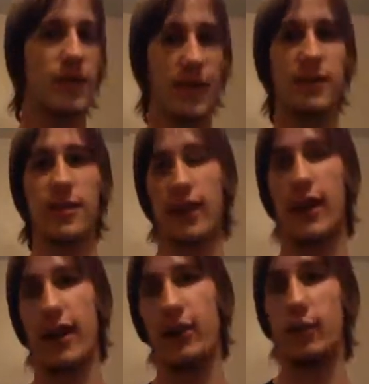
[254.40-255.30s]
Says the
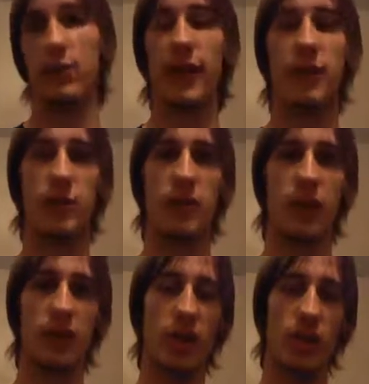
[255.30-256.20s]
guy who played through
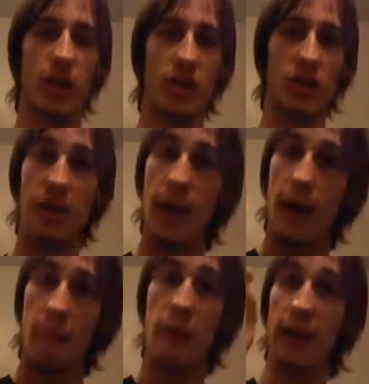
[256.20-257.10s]
Sonic Generations.
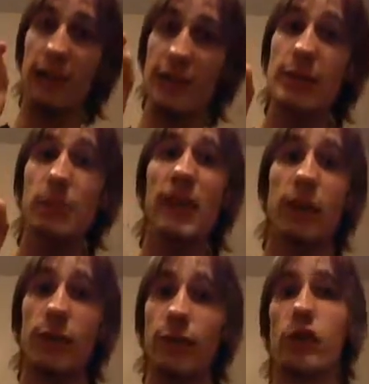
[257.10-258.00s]
But at least
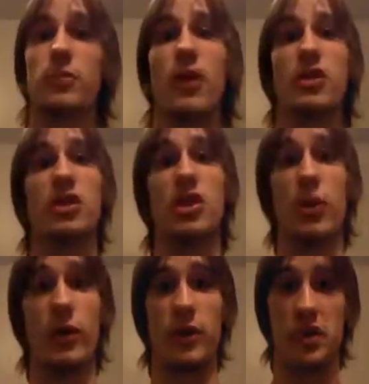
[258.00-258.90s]
play good first-person
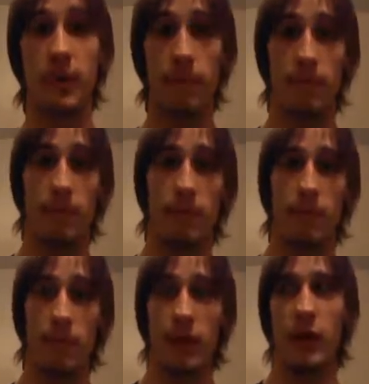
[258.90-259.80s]
shooters.
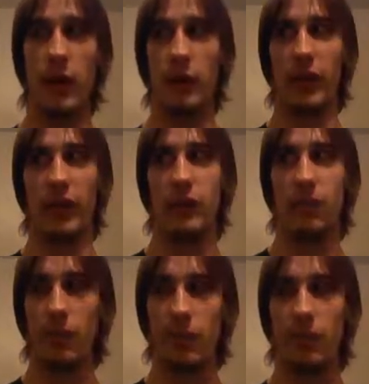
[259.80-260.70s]
You know, like